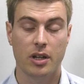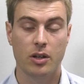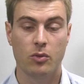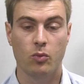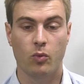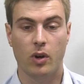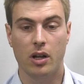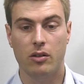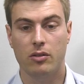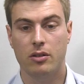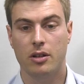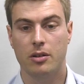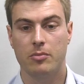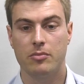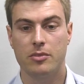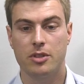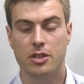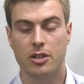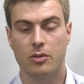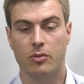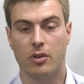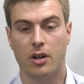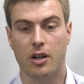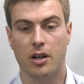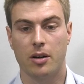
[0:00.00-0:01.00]
and welcome
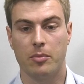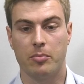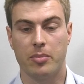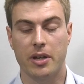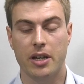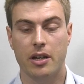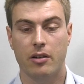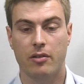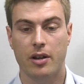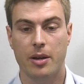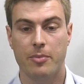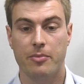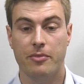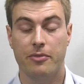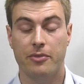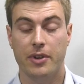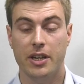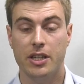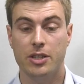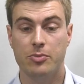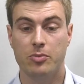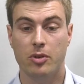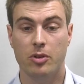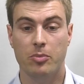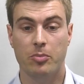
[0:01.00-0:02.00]
to our BRM
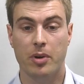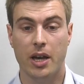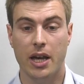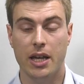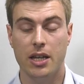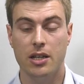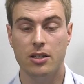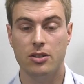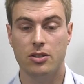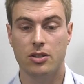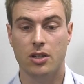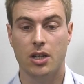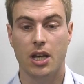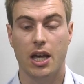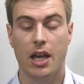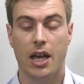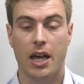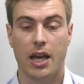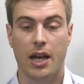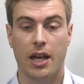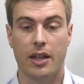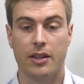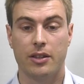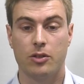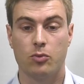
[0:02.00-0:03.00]
Facebook page,
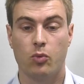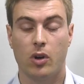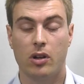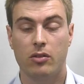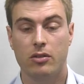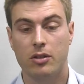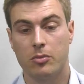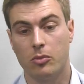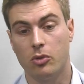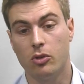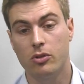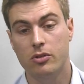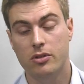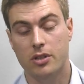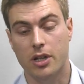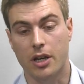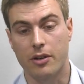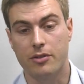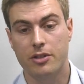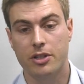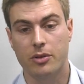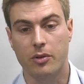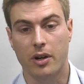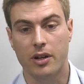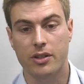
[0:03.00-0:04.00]
and welcome
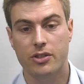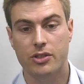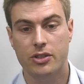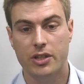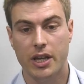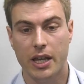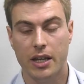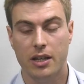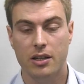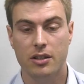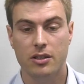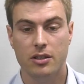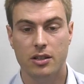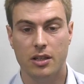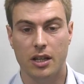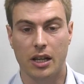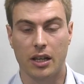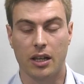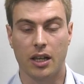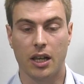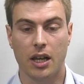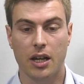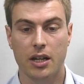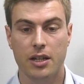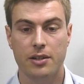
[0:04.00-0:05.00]
also to our second
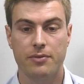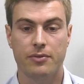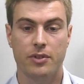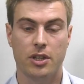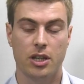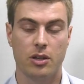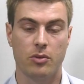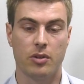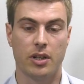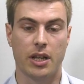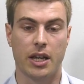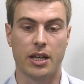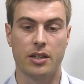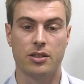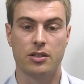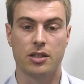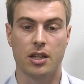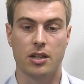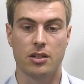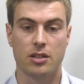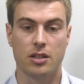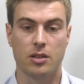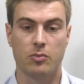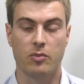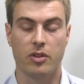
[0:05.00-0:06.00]
live Q&A
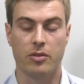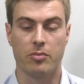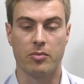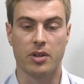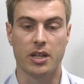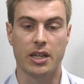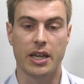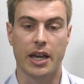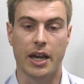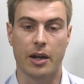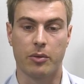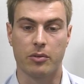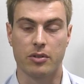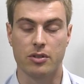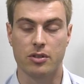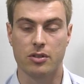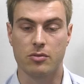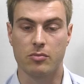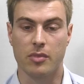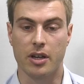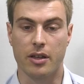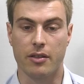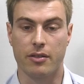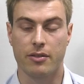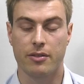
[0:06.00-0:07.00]
session with me, Howard
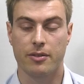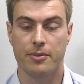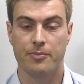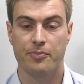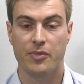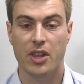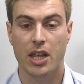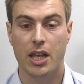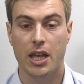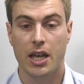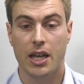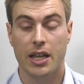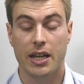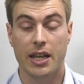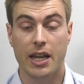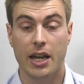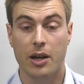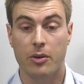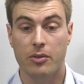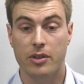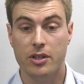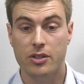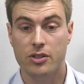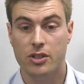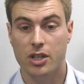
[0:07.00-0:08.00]
Smith.
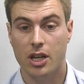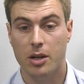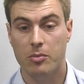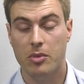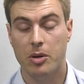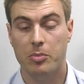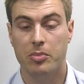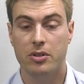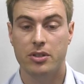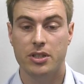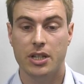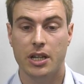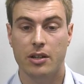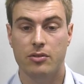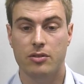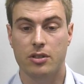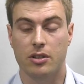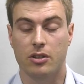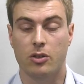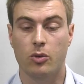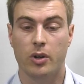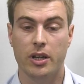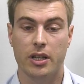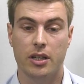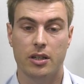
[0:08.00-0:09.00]
Now this time I put out
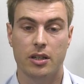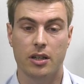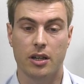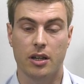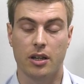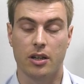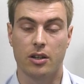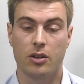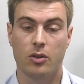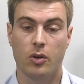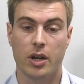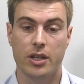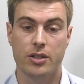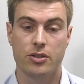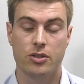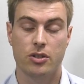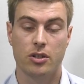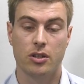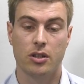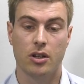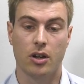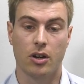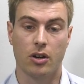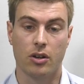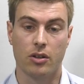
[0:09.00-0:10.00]
a quick
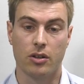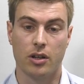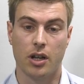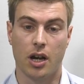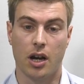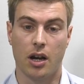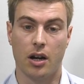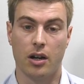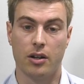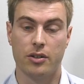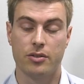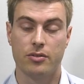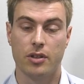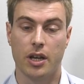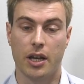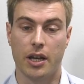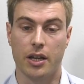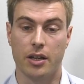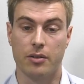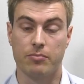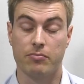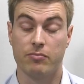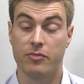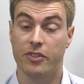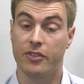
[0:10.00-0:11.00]
question on our
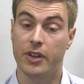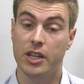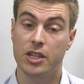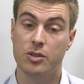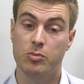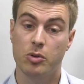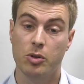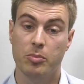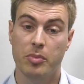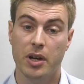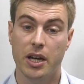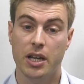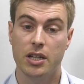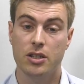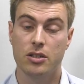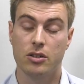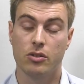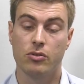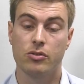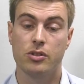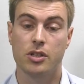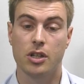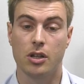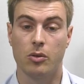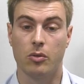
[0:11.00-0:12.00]
Facebook page and
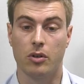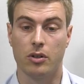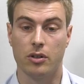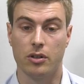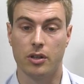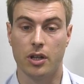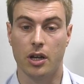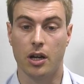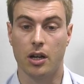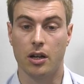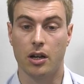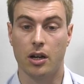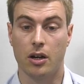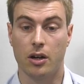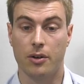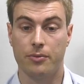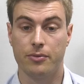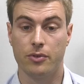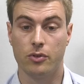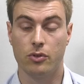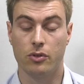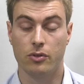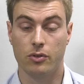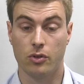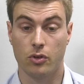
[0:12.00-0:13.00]
also on our
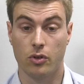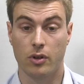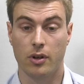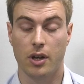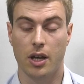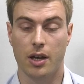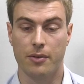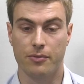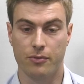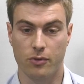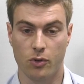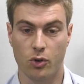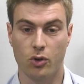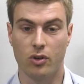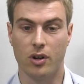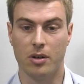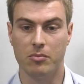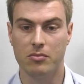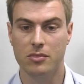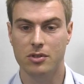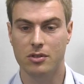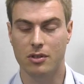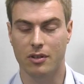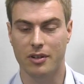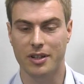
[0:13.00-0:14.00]

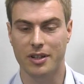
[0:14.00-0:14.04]
forum,